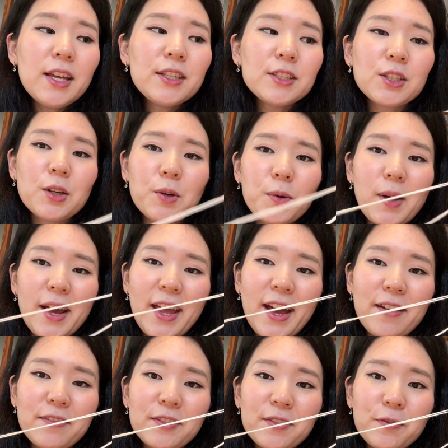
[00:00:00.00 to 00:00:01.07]
So I
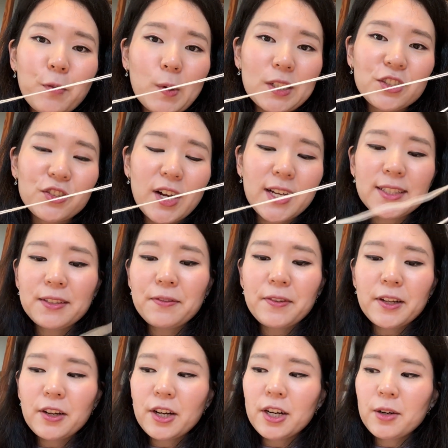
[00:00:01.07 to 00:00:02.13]
have 4 strands of
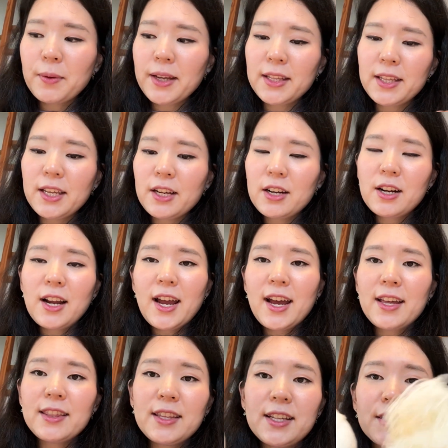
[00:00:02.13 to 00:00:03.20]
fingering weight here,
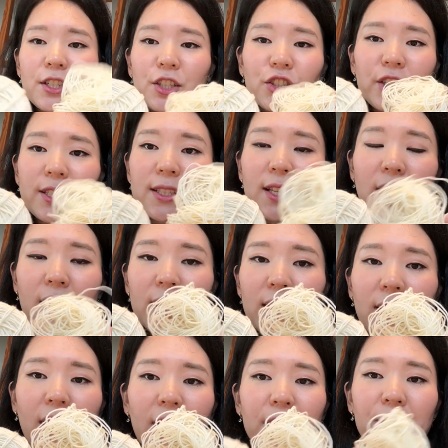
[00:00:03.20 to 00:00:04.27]
and these are just
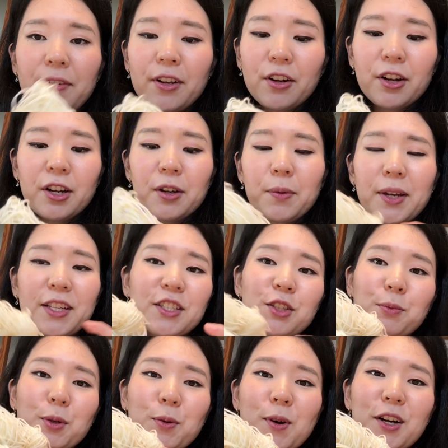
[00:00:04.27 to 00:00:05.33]
undyed fingering weight
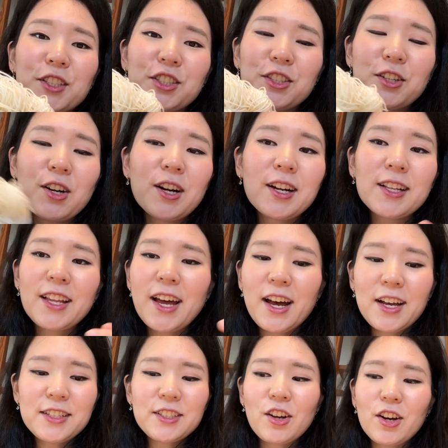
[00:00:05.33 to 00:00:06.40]
superwash yarn,
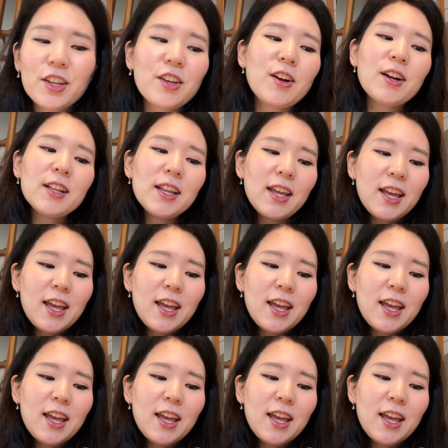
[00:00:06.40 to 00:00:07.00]
sock yarn.